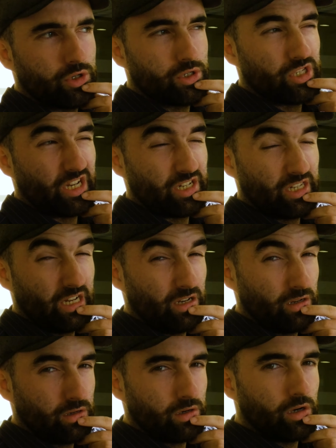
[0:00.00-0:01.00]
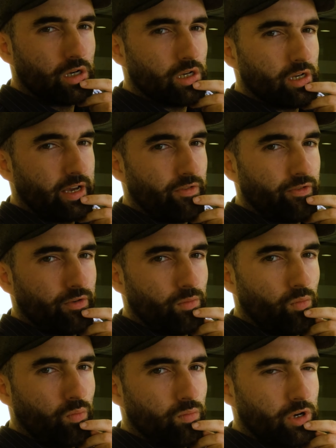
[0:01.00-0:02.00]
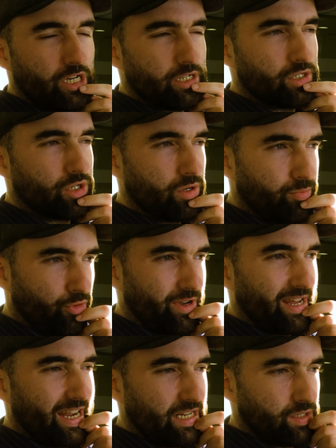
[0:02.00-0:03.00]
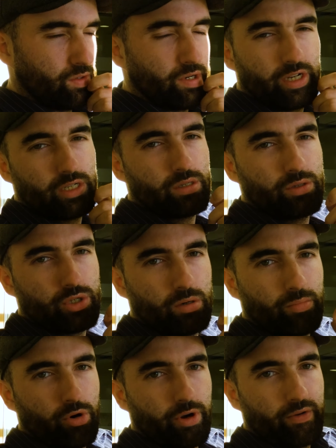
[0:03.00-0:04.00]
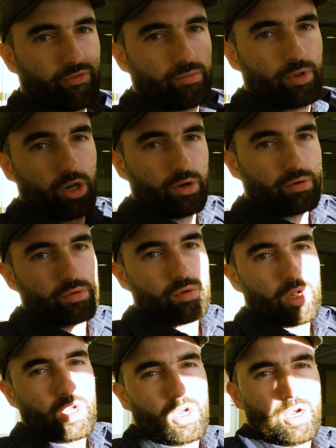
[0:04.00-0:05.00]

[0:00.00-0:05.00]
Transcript: 16 f 2.8 on it, which I'm borrowing from the local